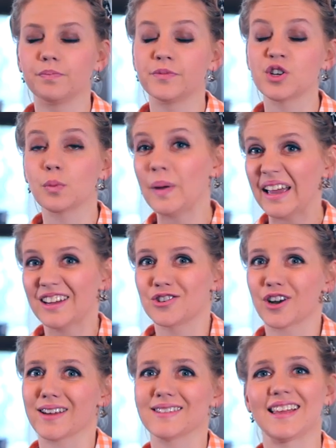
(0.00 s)
So pick a
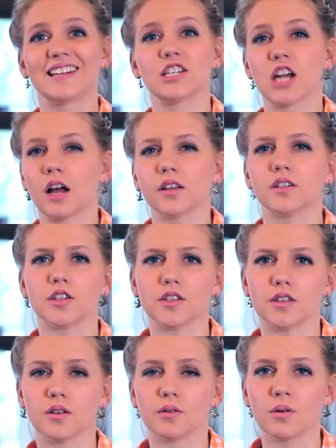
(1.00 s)
dress that
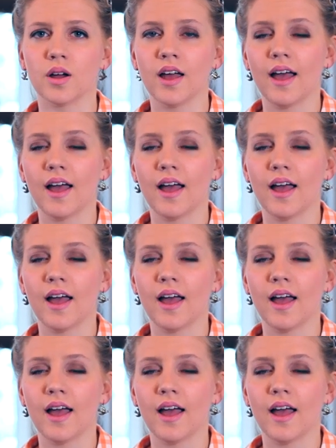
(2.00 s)
challenges you,